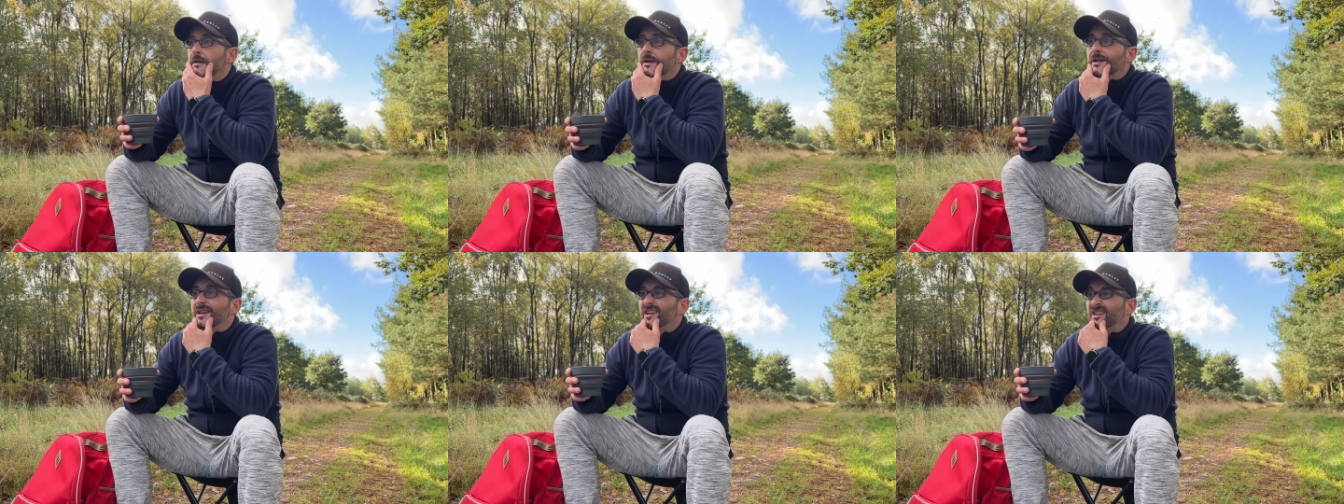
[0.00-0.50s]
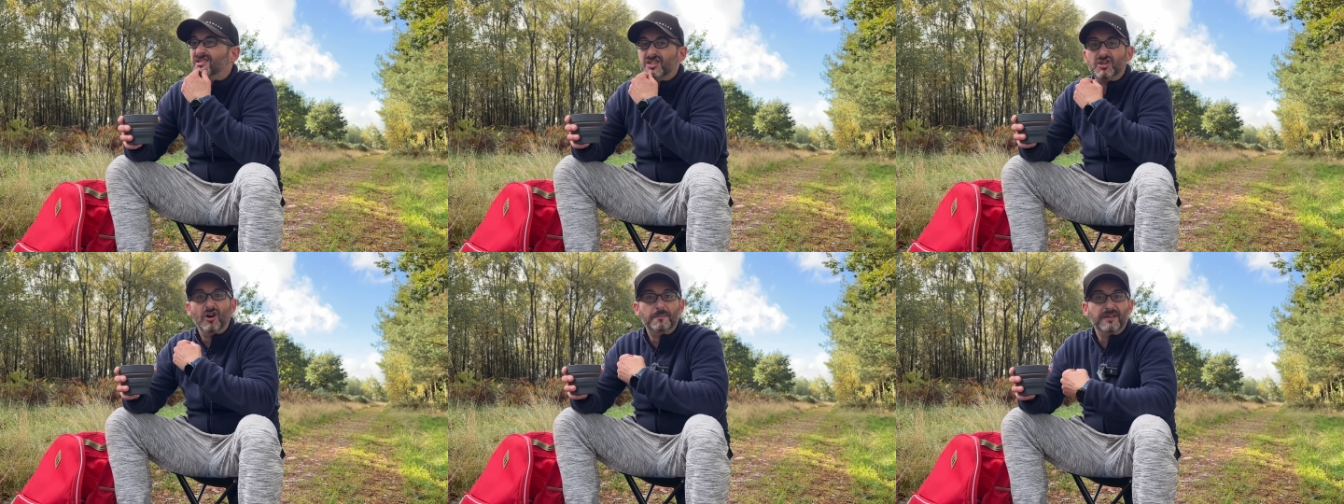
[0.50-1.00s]
It is the
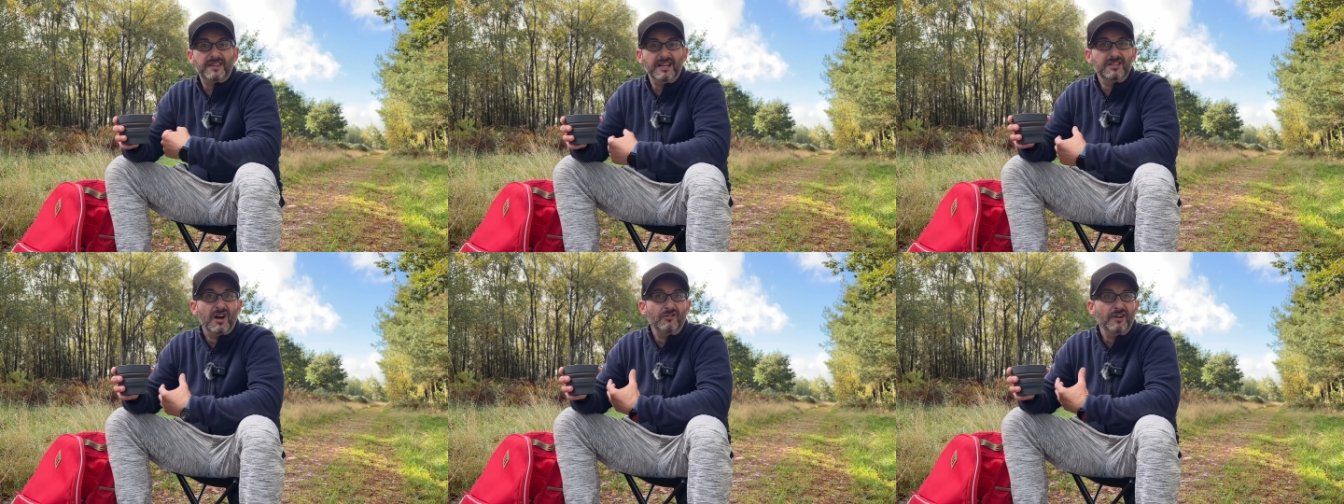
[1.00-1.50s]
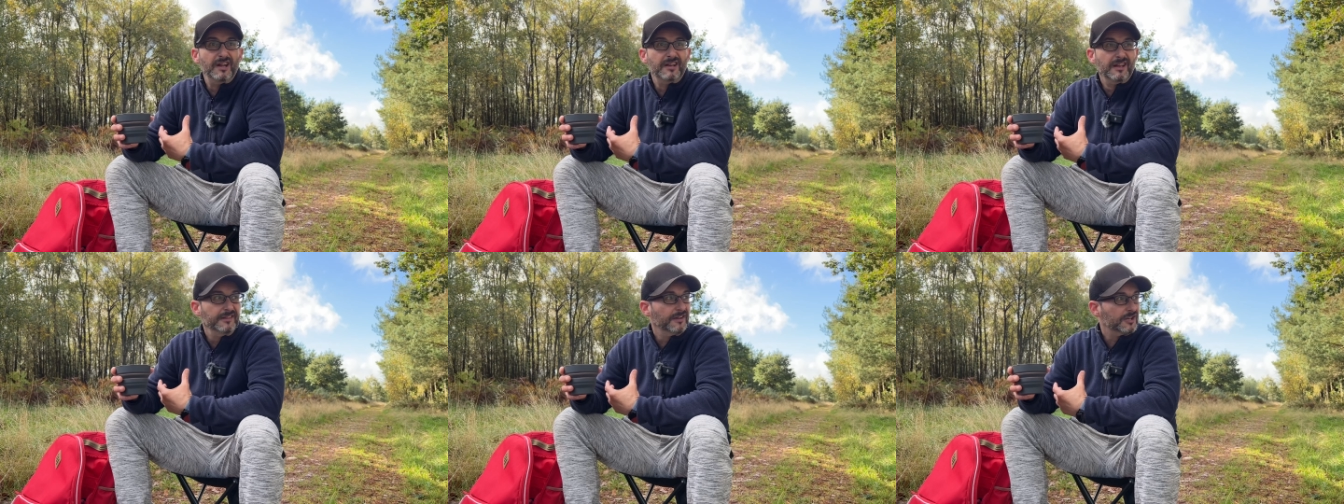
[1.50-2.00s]
type of thing though
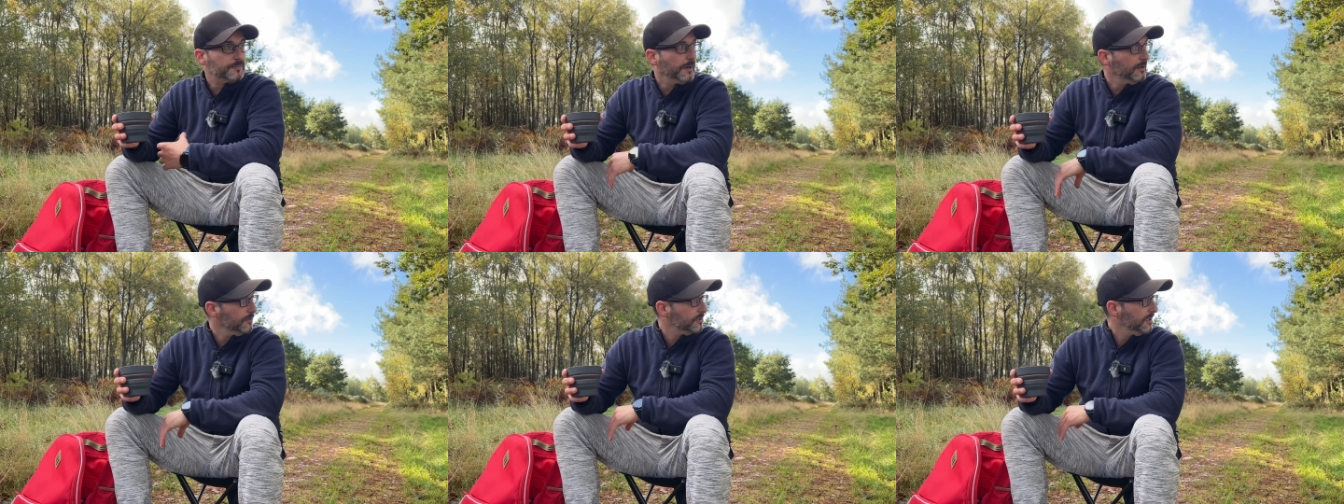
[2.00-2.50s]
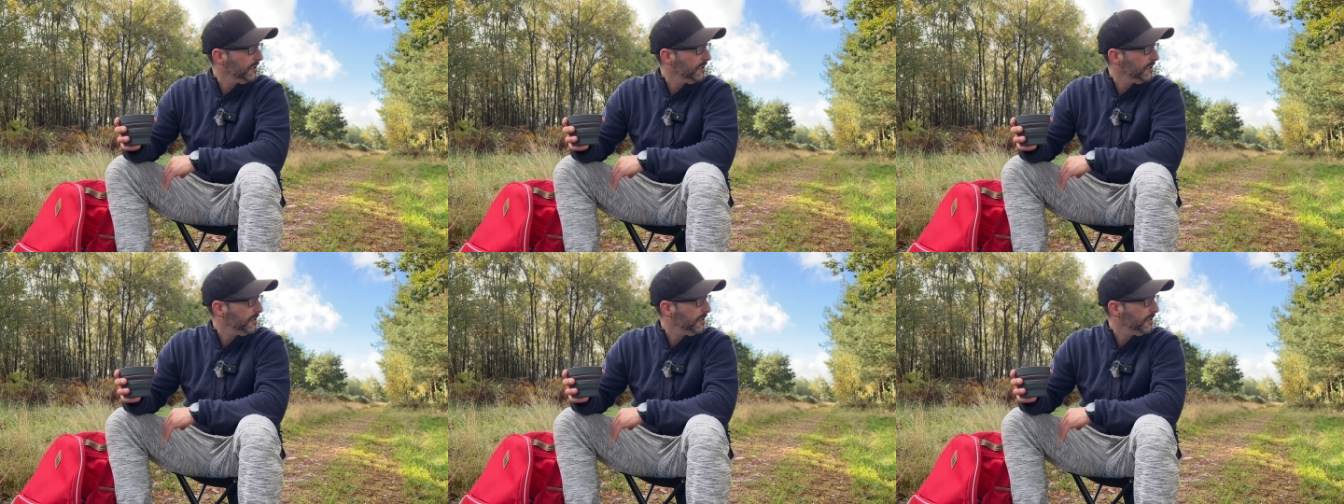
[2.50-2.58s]
really that I suppose